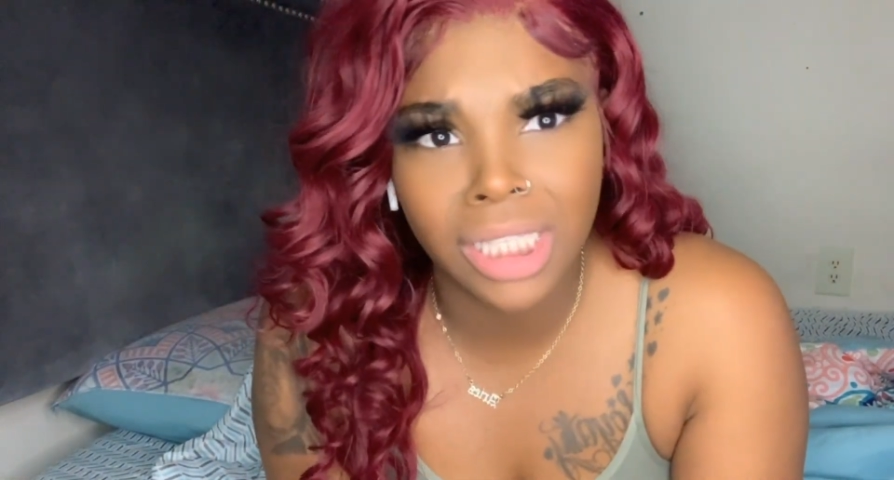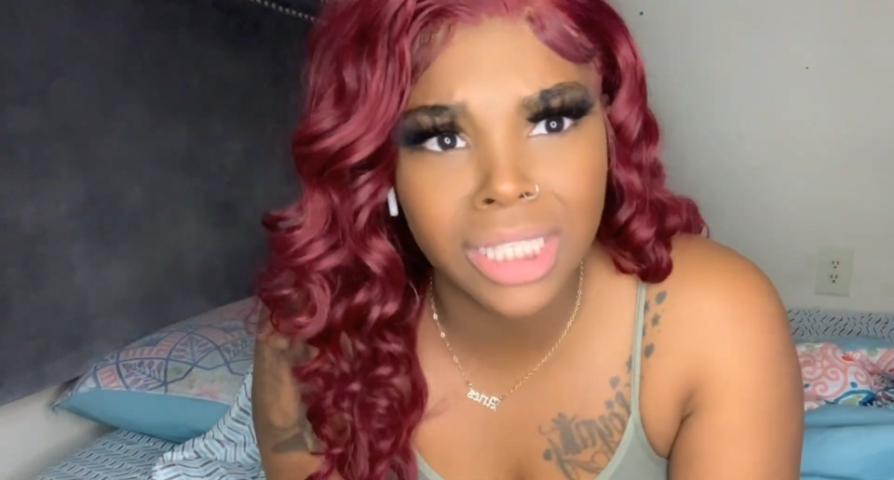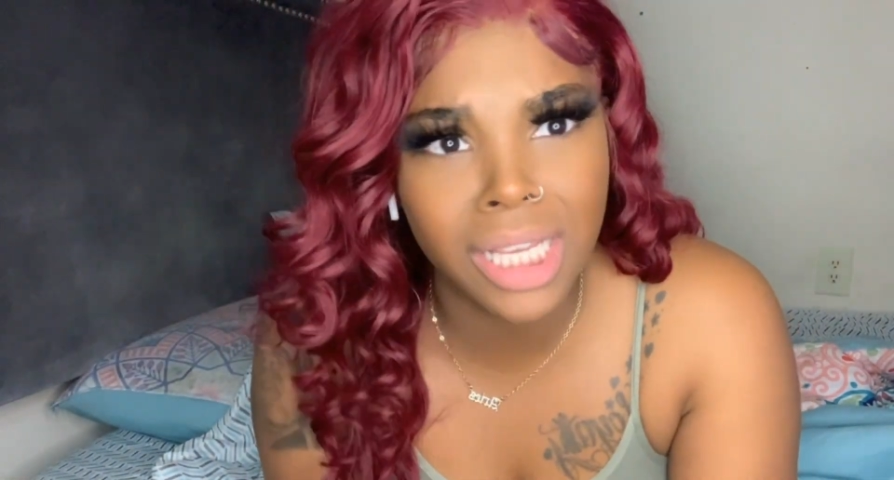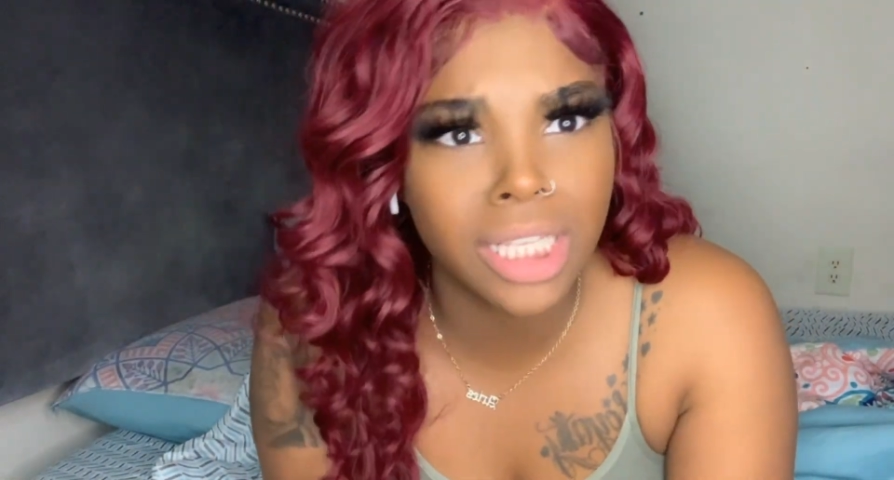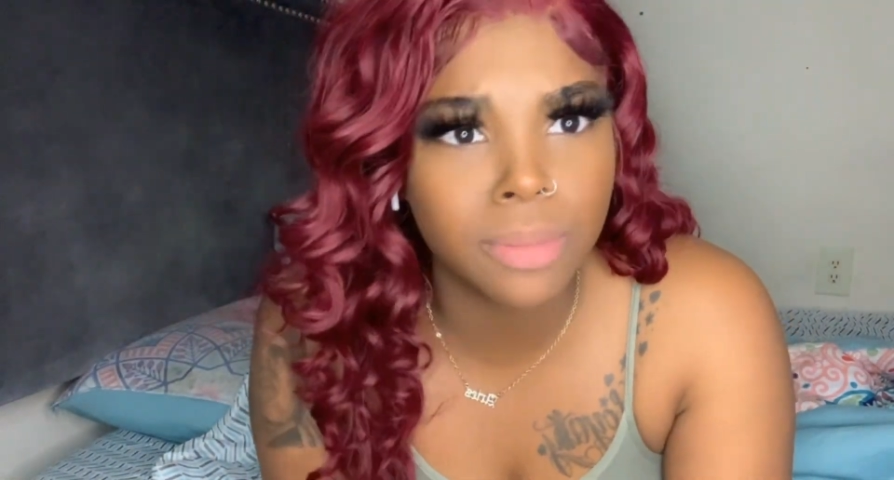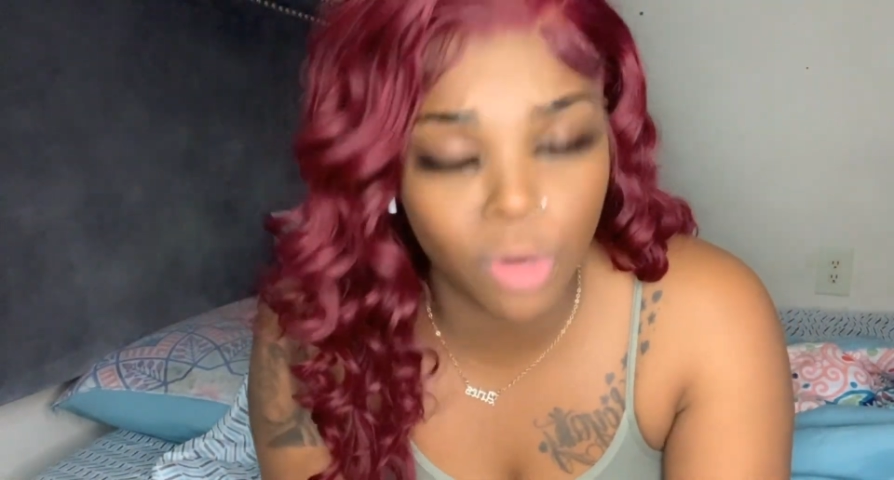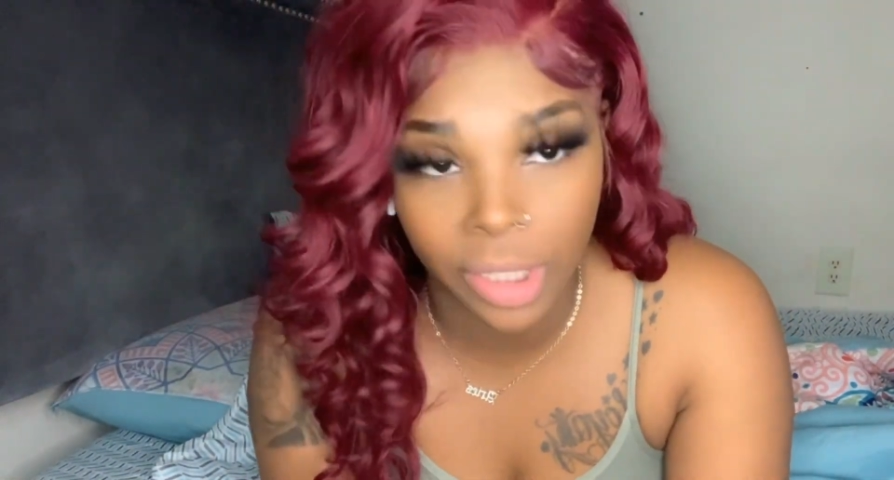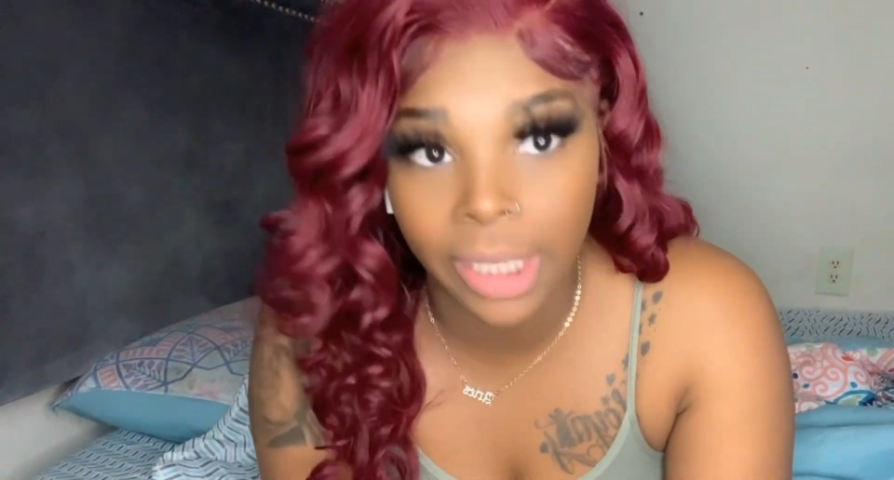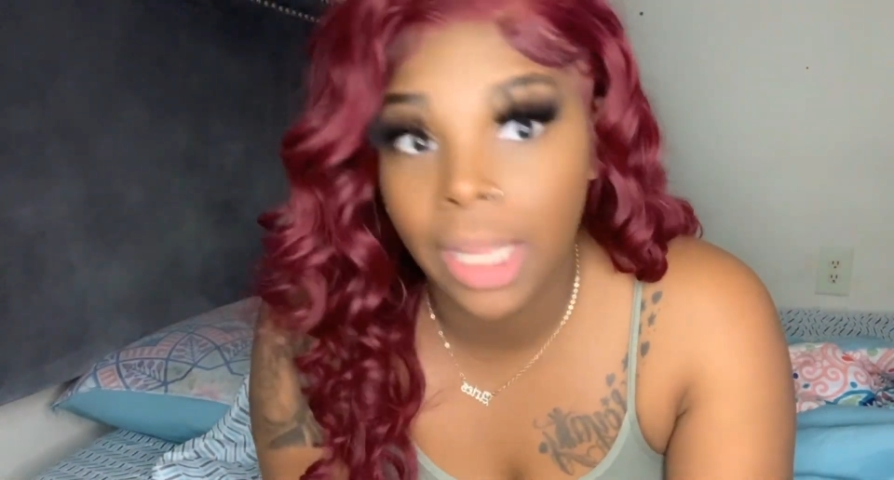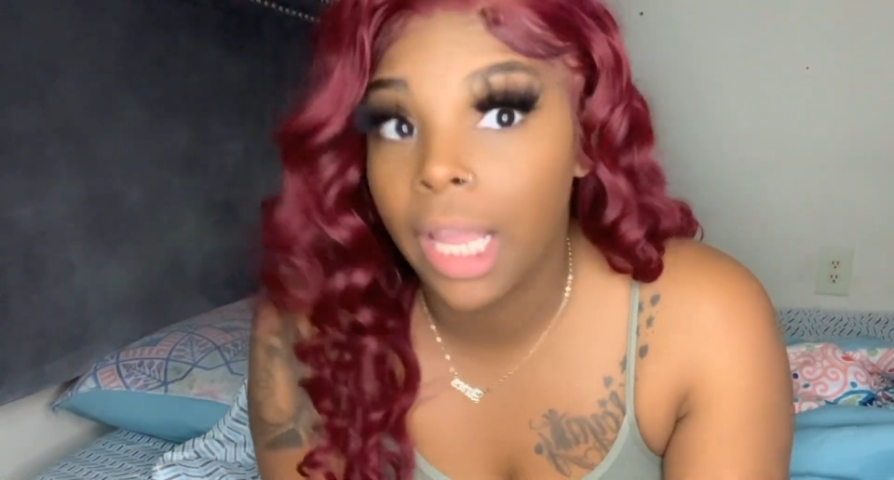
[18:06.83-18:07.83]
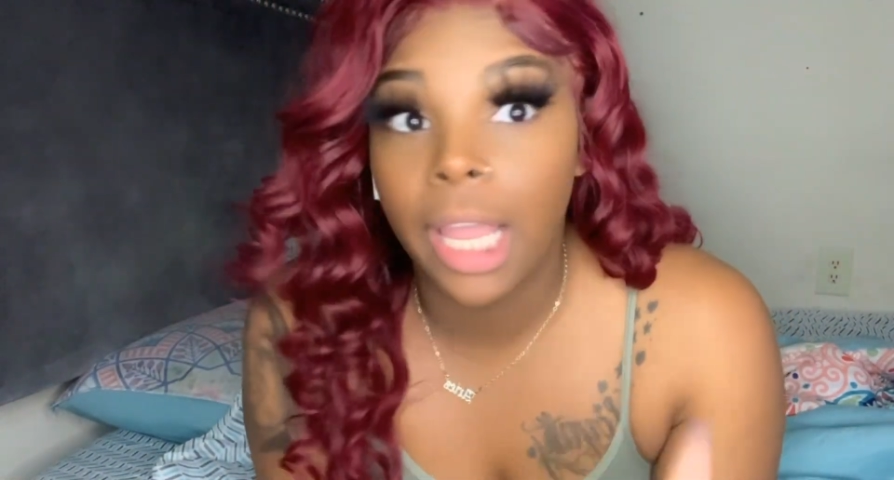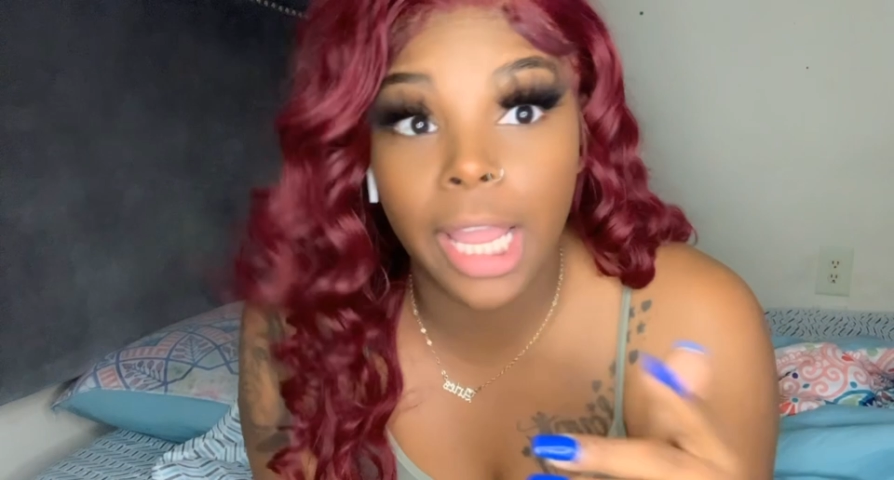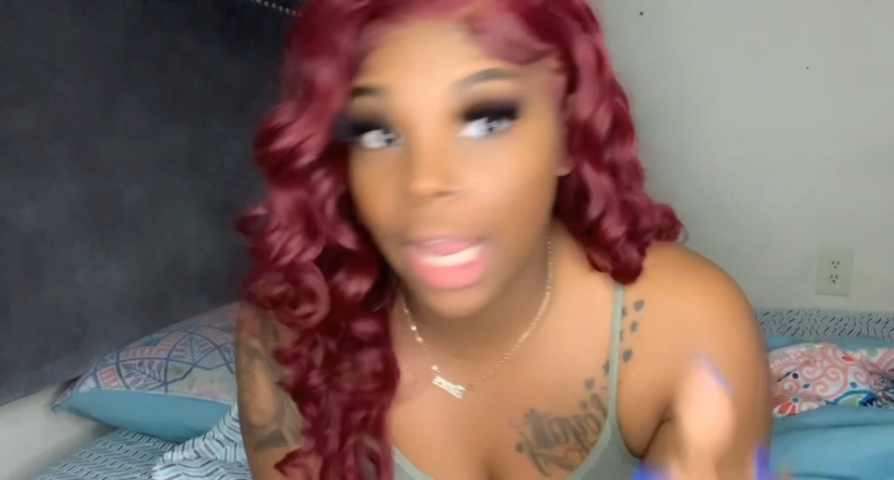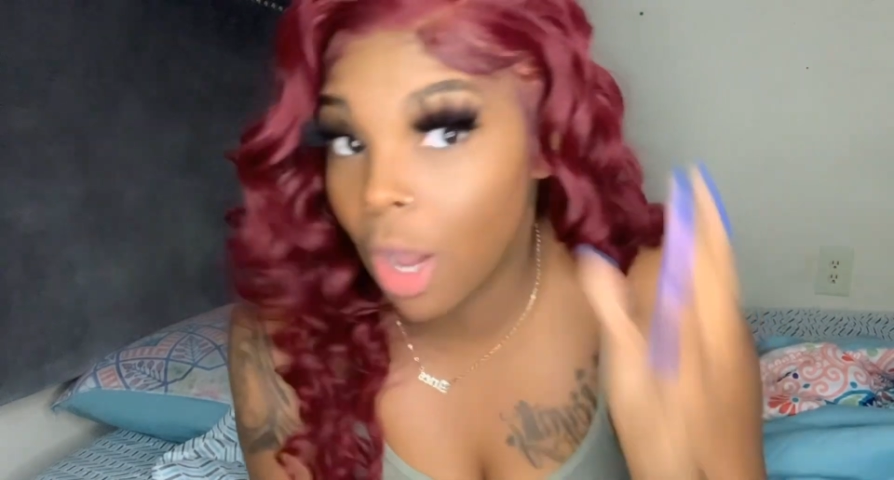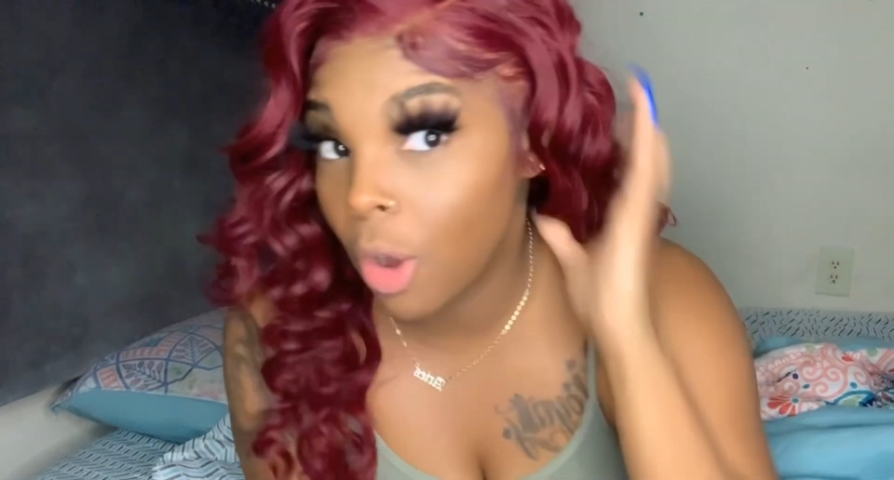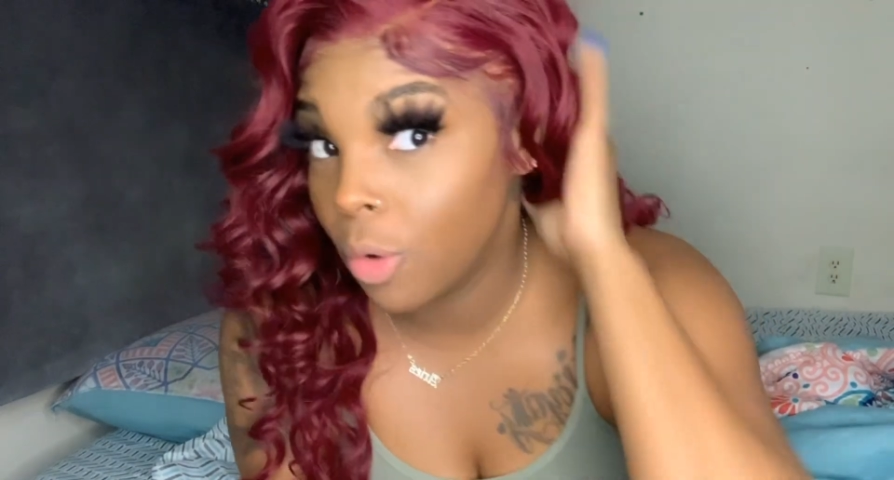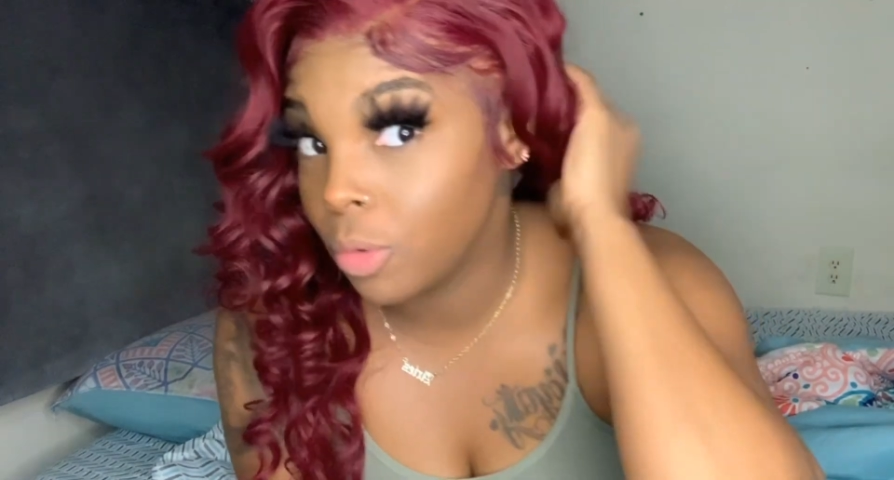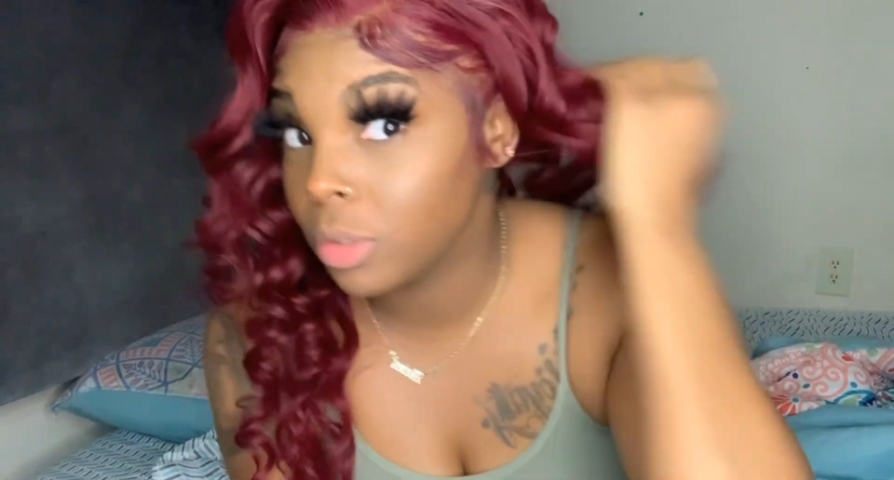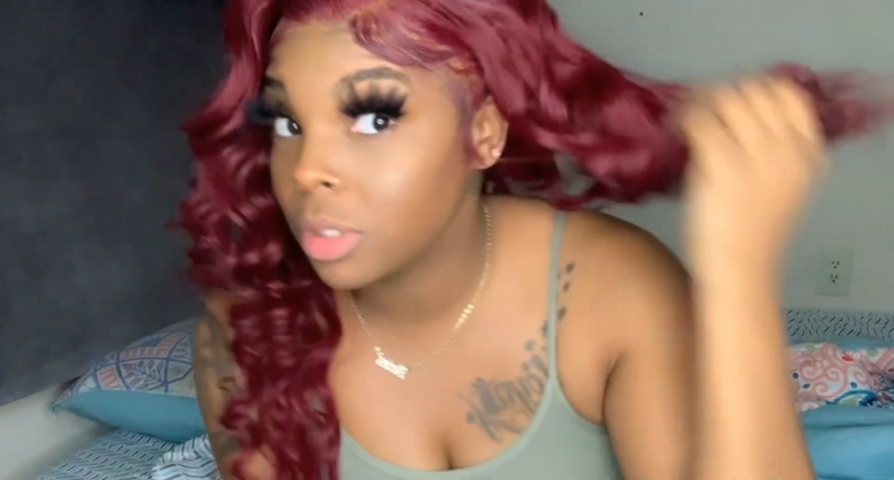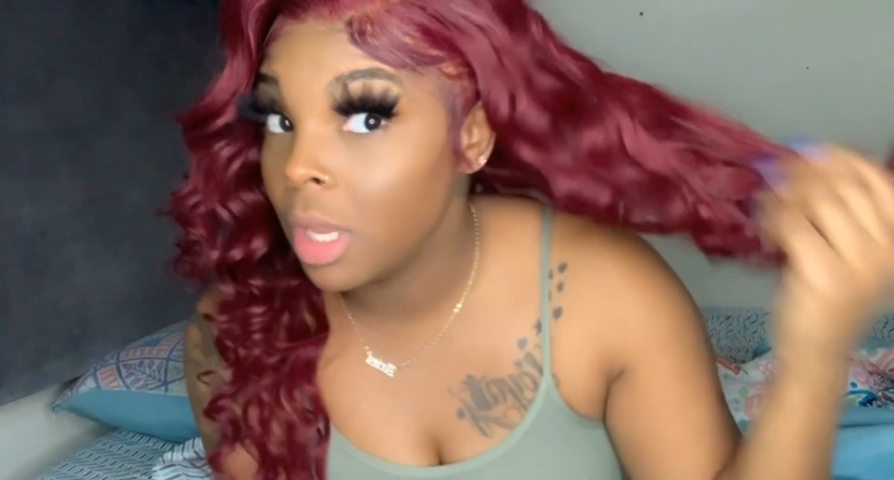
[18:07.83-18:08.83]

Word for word: 10 this morning. It holds